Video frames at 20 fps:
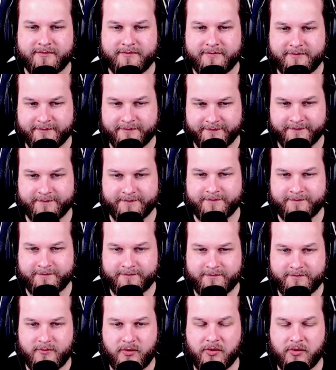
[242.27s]

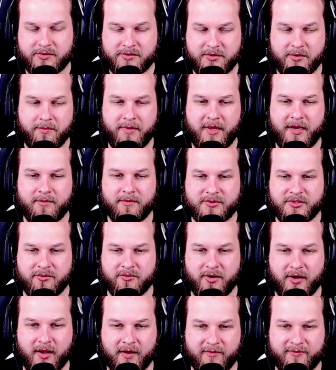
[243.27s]
Mm-hmm. You'll meet them soon
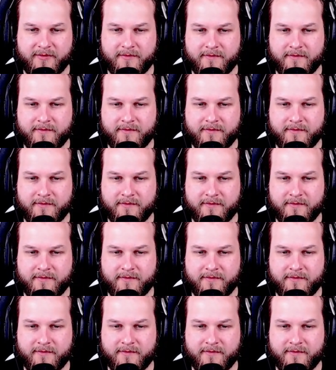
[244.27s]
enough.